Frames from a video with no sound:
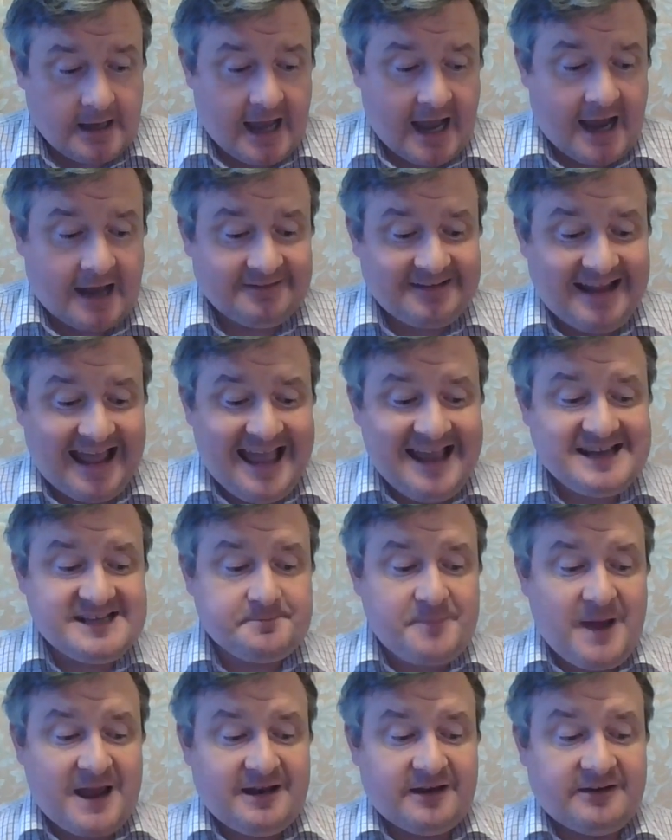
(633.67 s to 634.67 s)
and Eggs
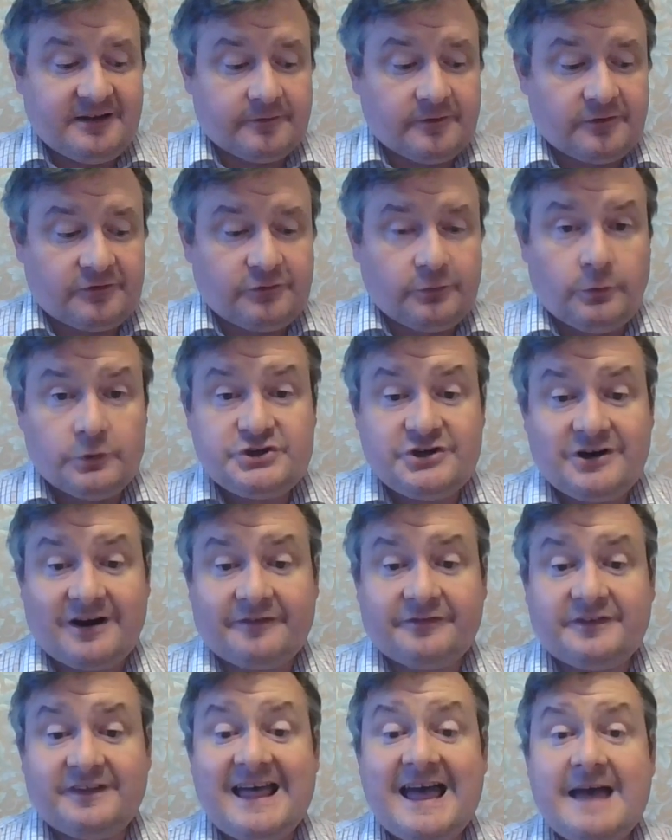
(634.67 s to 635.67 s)
Benedict, the saucer
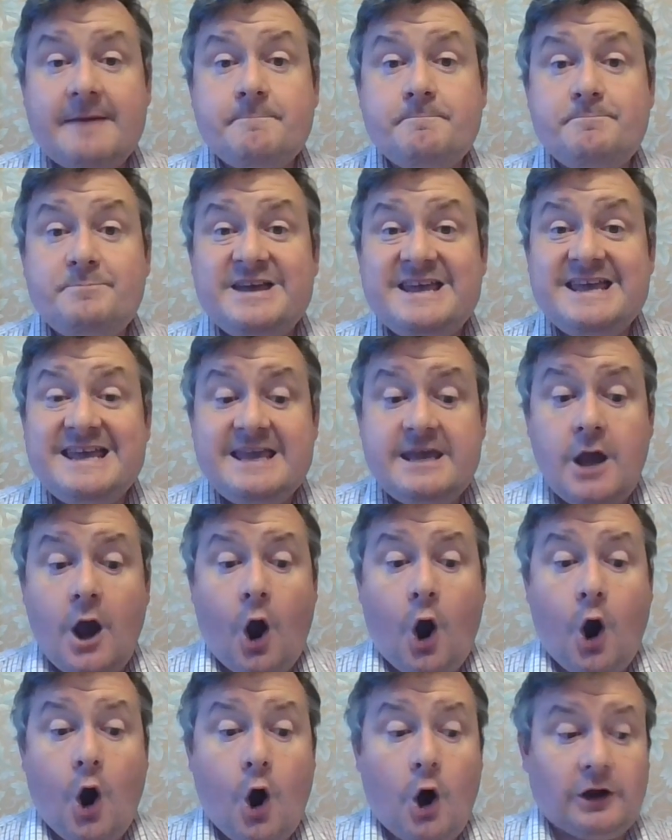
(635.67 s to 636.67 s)
after there, B,
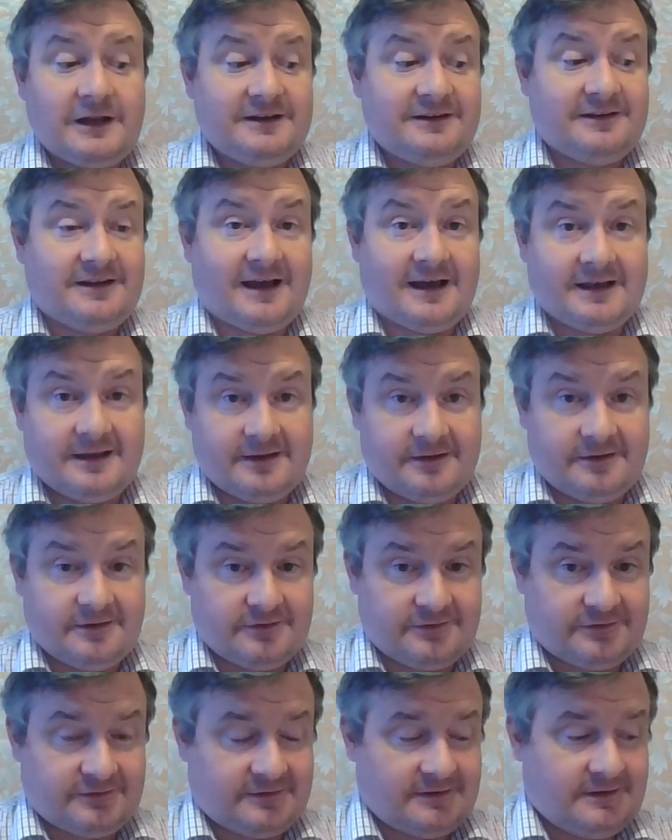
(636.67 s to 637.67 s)
hollandaise.
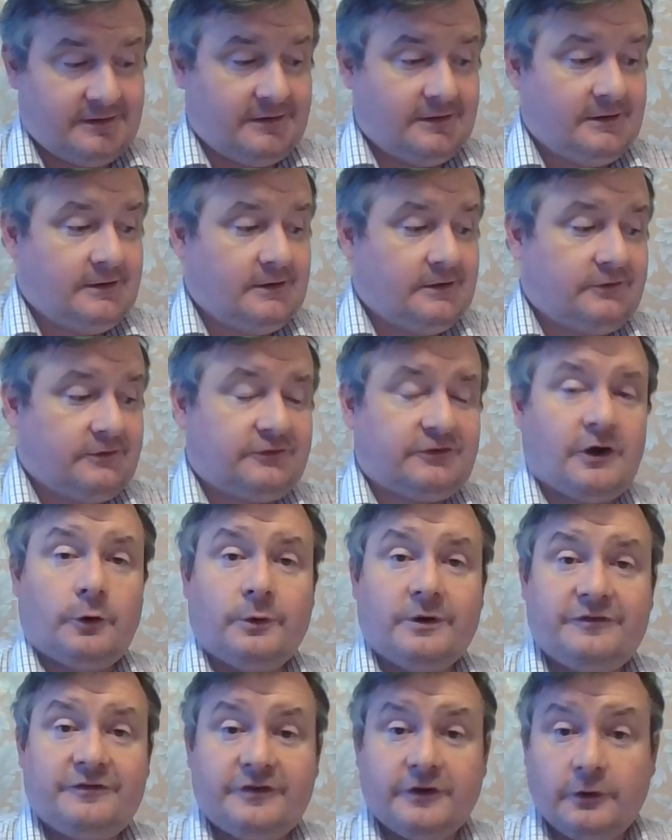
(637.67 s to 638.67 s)
So
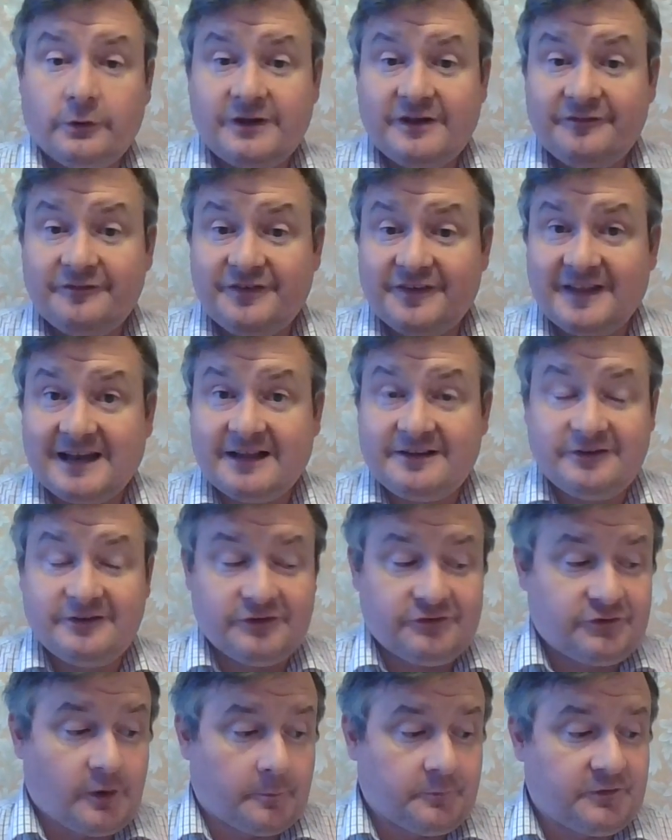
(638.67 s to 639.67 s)
if you're looking for the
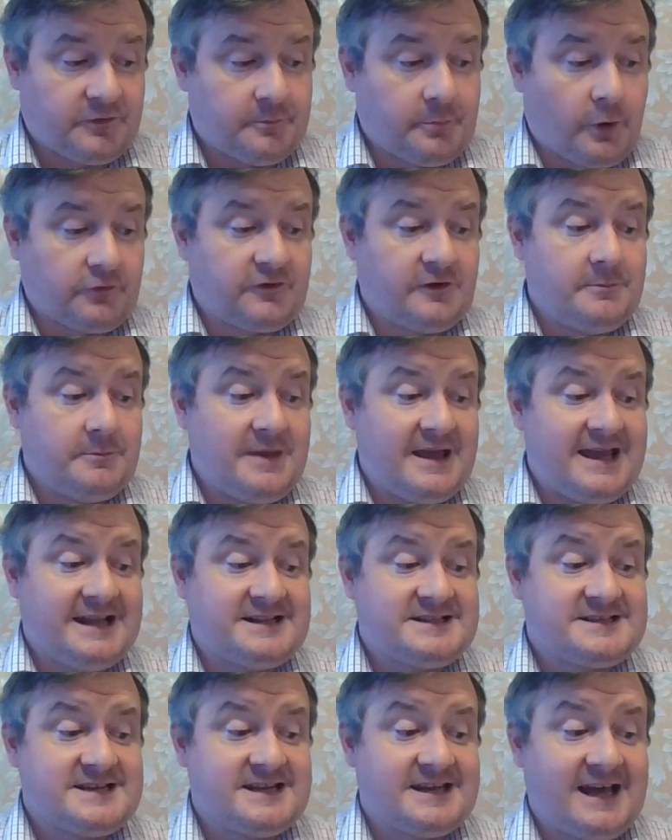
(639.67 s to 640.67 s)
letters top to bottom,
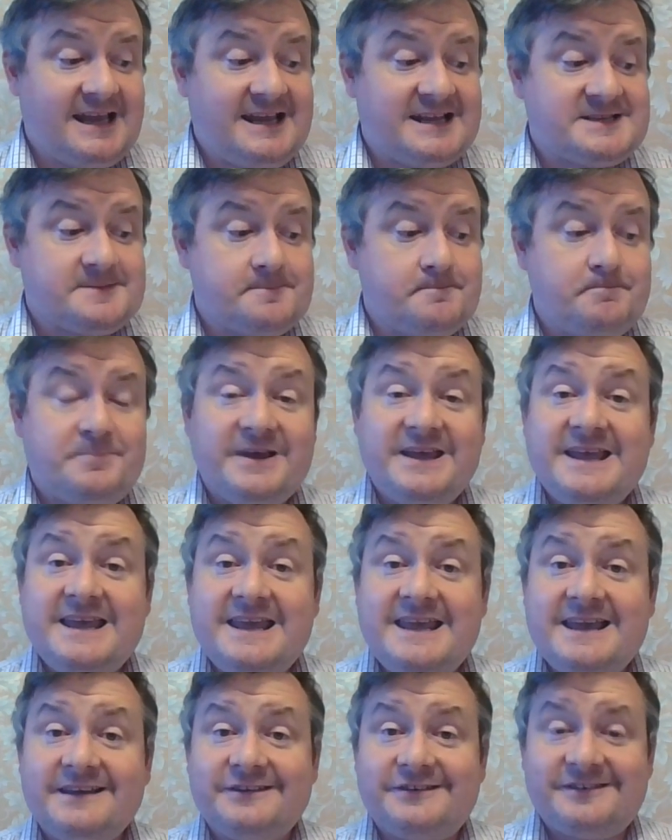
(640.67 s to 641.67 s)
it, today it's
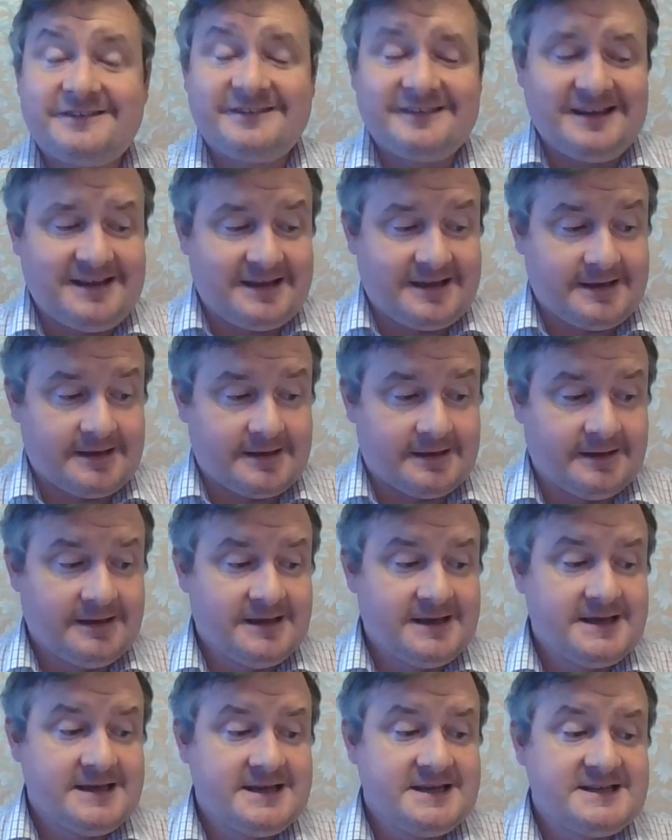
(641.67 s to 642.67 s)
B, C,
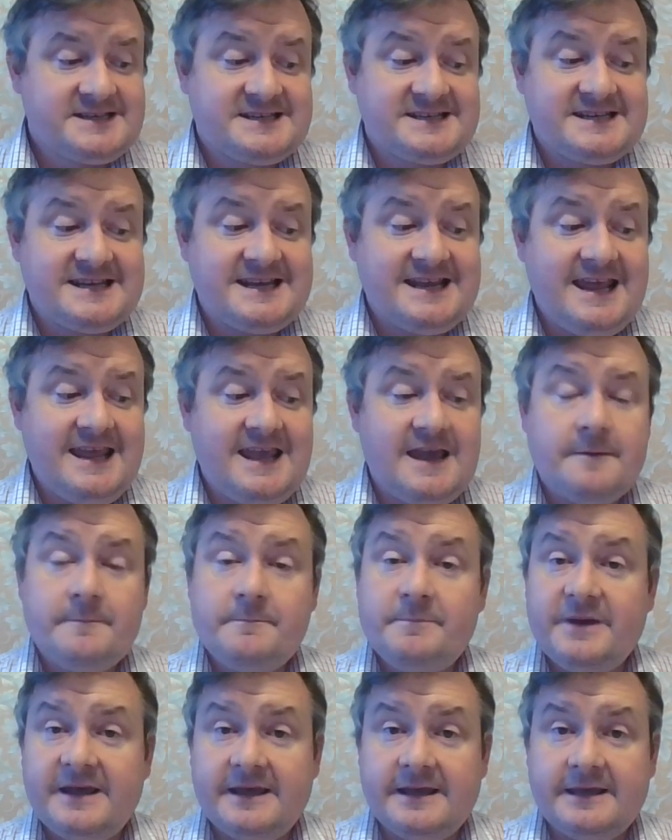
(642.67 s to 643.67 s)
C,
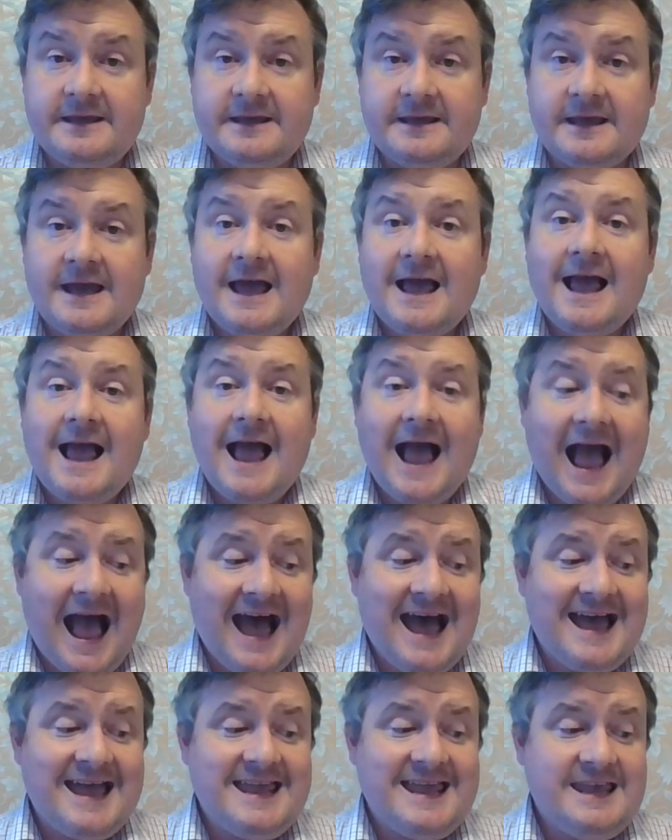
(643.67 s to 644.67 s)
B,
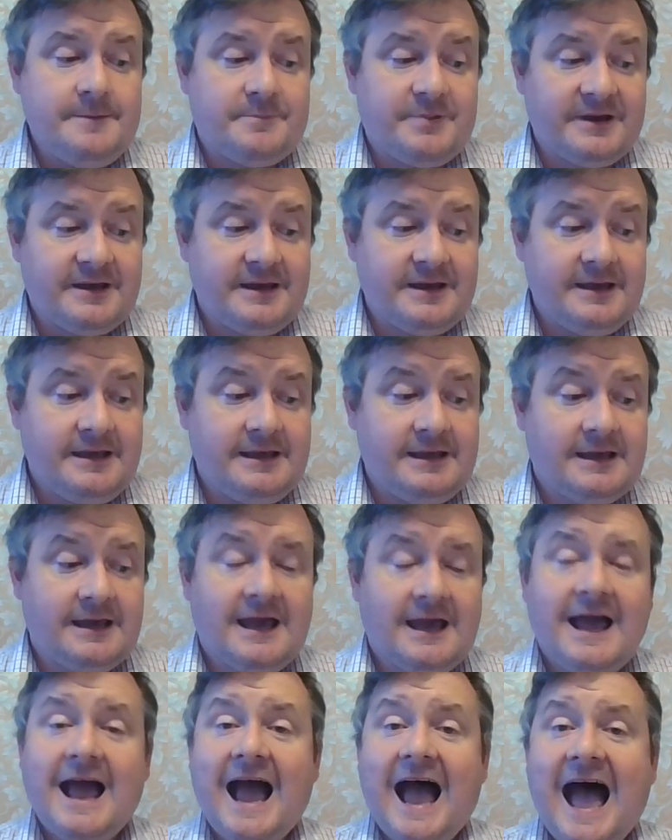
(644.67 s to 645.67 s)
A, B,
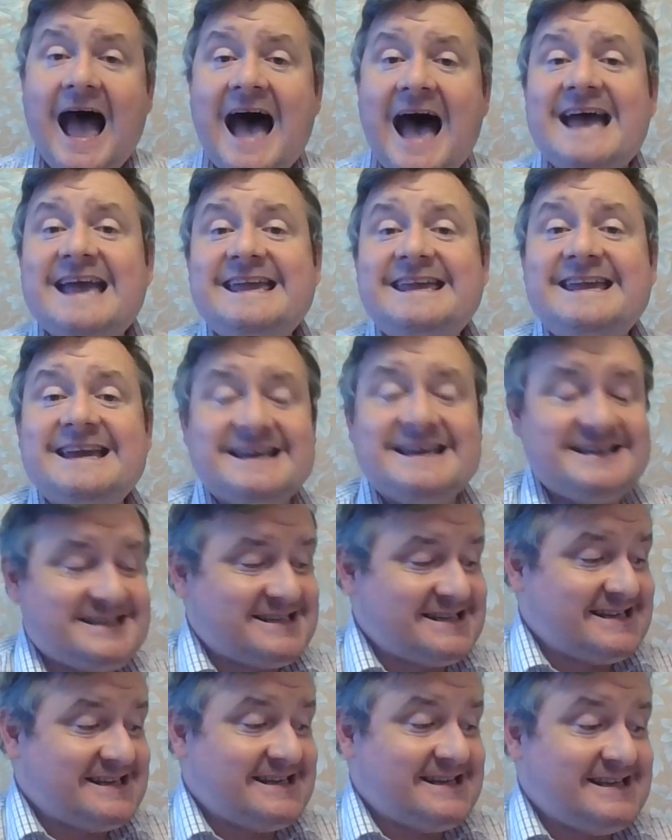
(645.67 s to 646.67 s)
A,
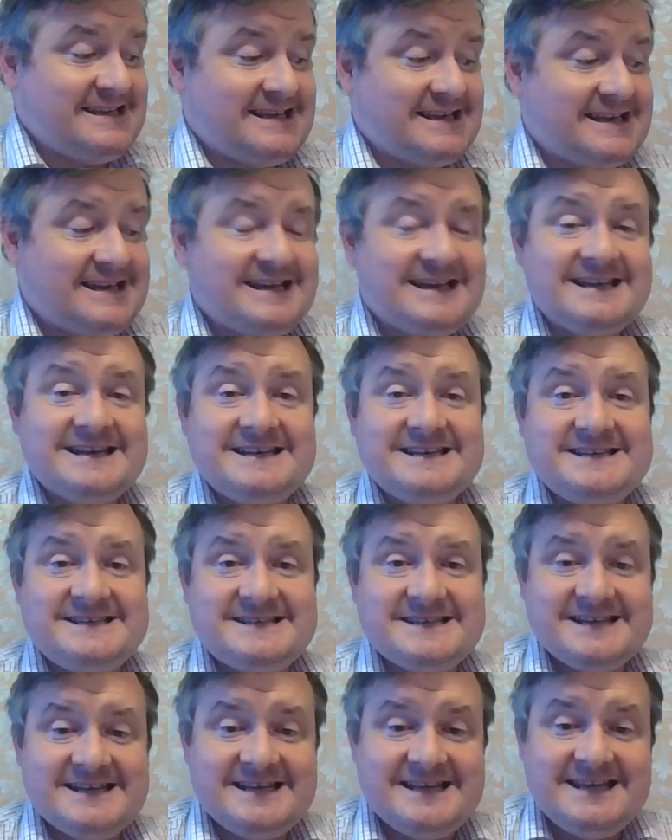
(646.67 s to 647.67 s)
D,
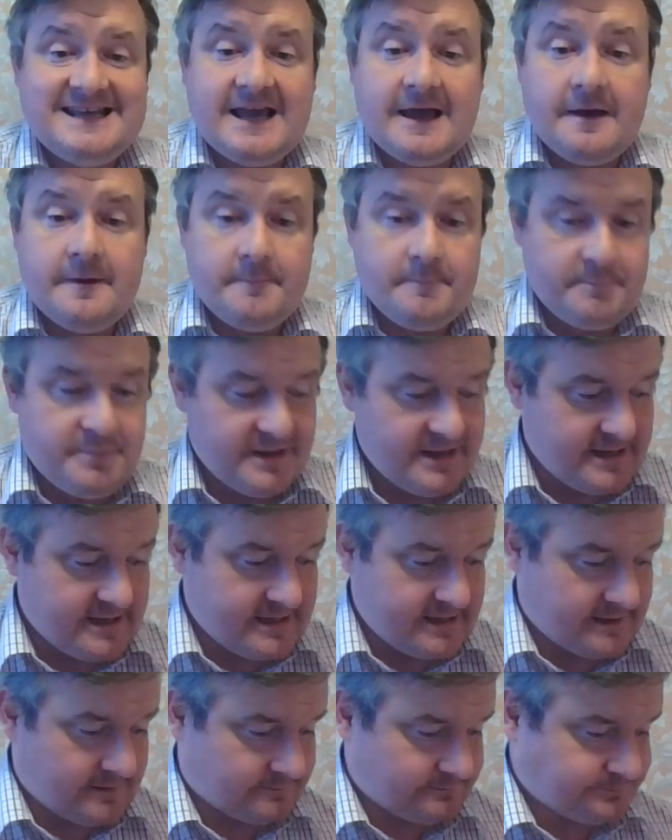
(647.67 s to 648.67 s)
D,
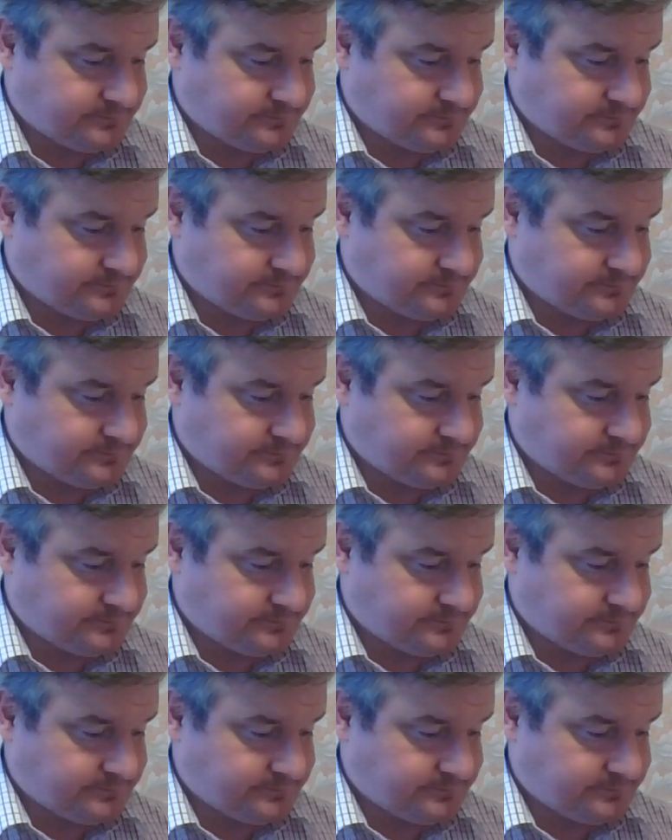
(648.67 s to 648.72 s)
B.